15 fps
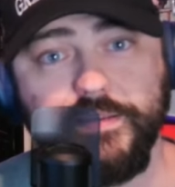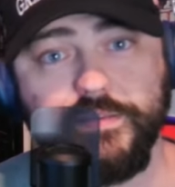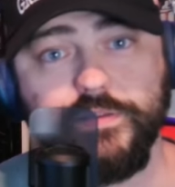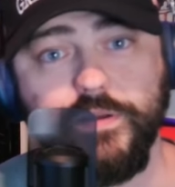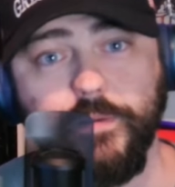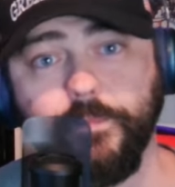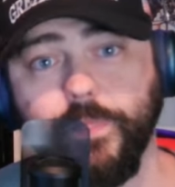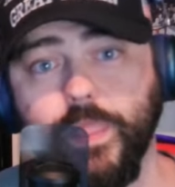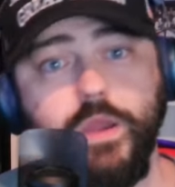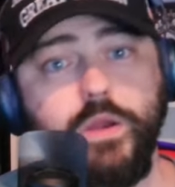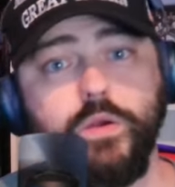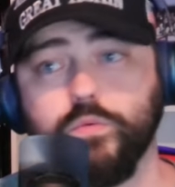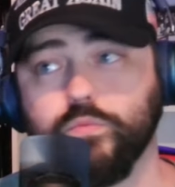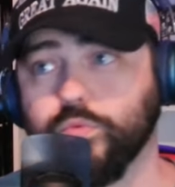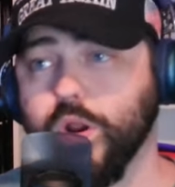So
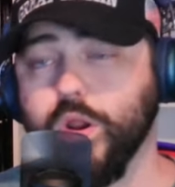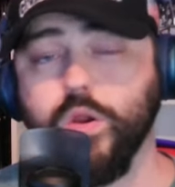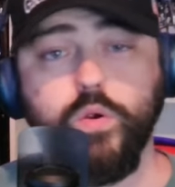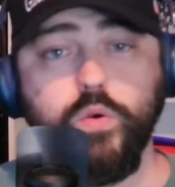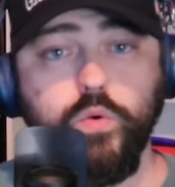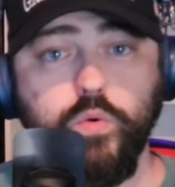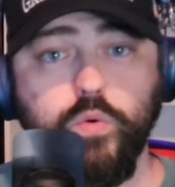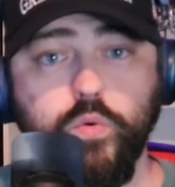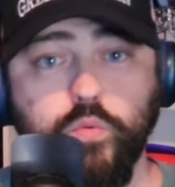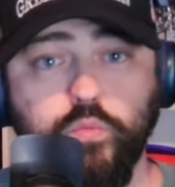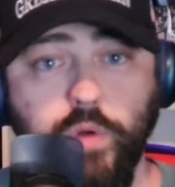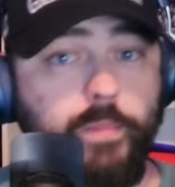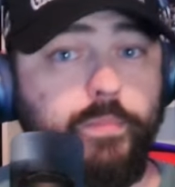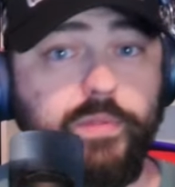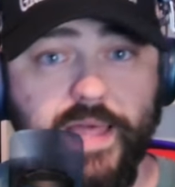
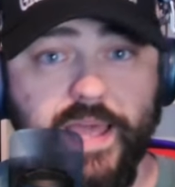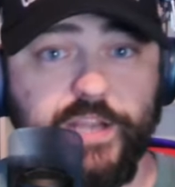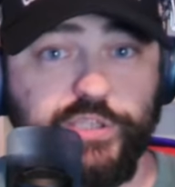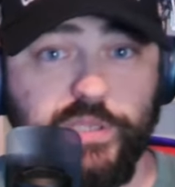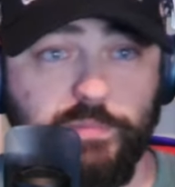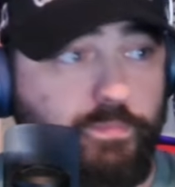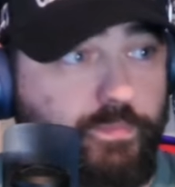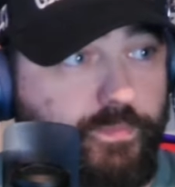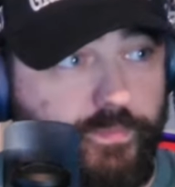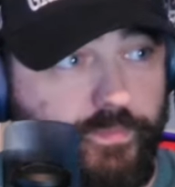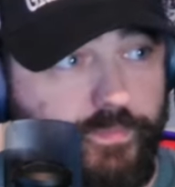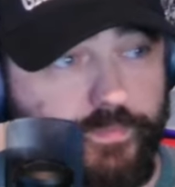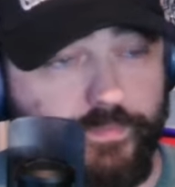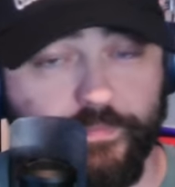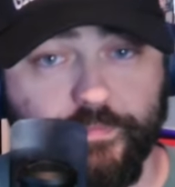Rumble actually
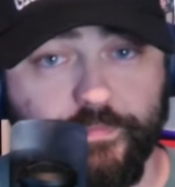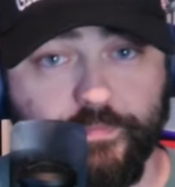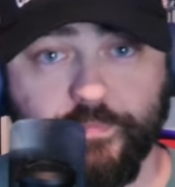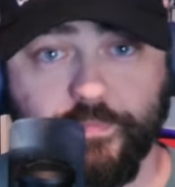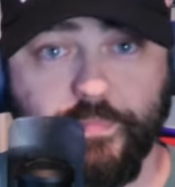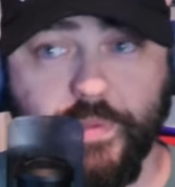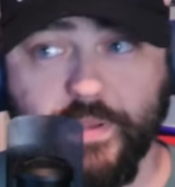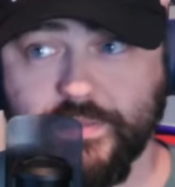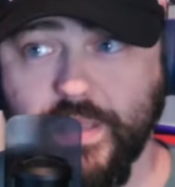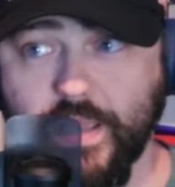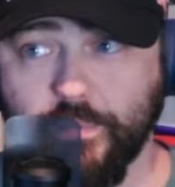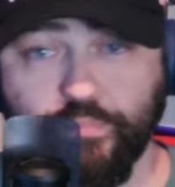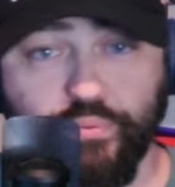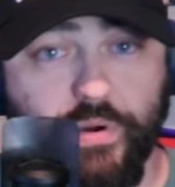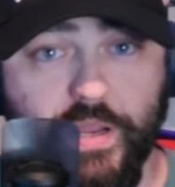is like
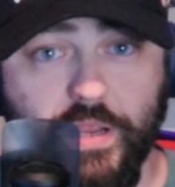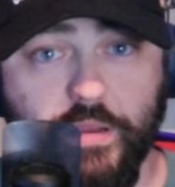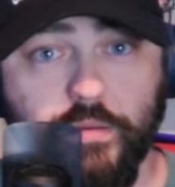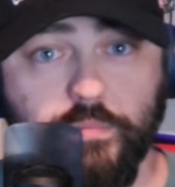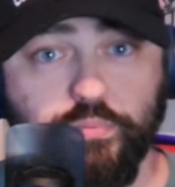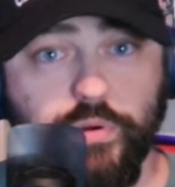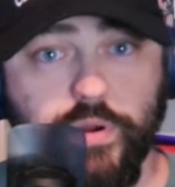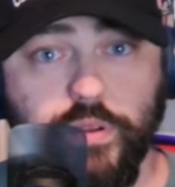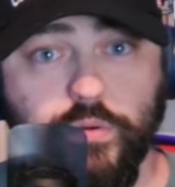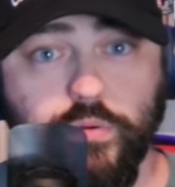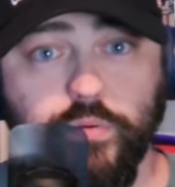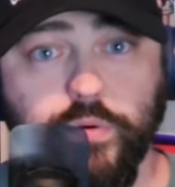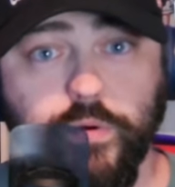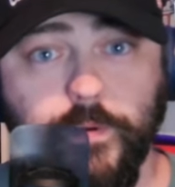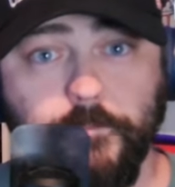pretty cool.